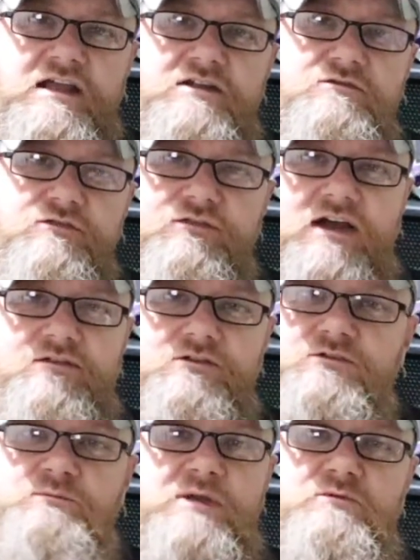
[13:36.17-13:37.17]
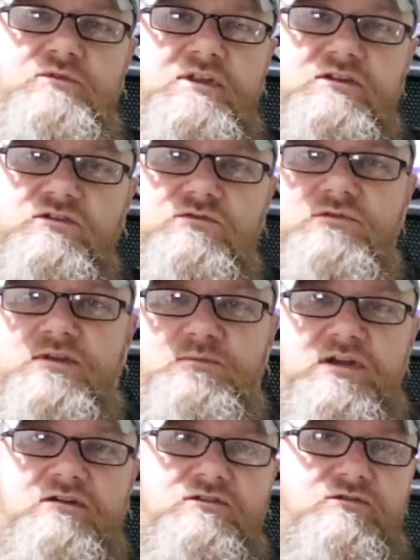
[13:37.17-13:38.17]
in flavours. People think just
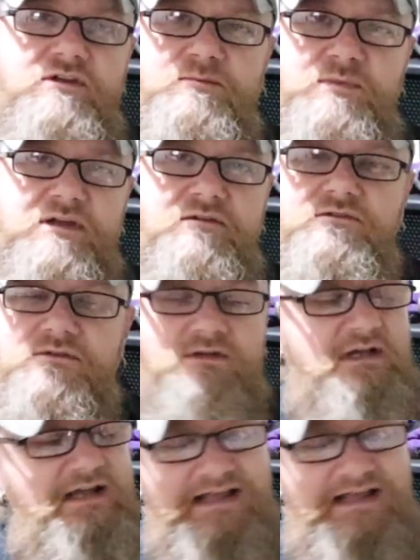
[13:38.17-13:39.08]
witbier is witbier, isn't it?